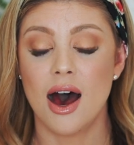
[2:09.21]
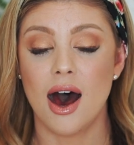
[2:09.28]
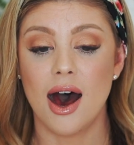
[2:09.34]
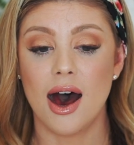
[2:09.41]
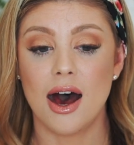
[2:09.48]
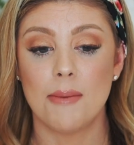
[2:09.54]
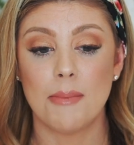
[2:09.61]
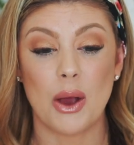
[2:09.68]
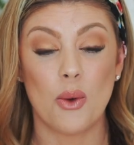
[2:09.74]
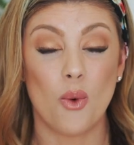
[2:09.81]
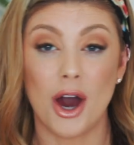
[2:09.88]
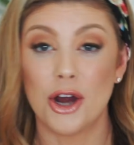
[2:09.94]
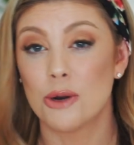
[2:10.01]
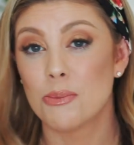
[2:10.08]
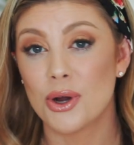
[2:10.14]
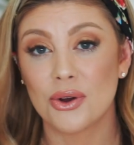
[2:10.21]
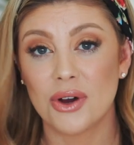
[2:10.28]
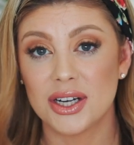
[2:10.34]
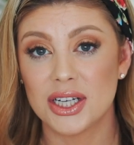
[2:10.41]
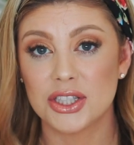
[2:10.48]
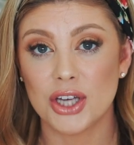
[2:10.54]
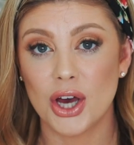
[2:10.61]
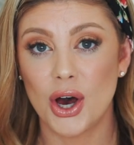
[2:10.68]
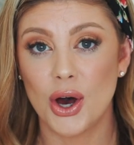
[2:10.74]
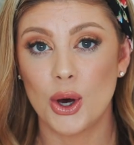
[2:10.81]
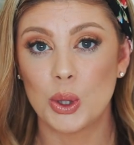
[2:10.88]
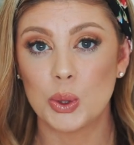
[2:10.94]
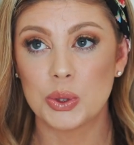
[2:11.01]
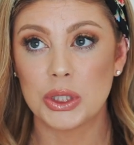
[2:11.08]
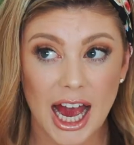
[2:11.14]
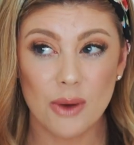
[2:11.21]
Um, my water broke on its own.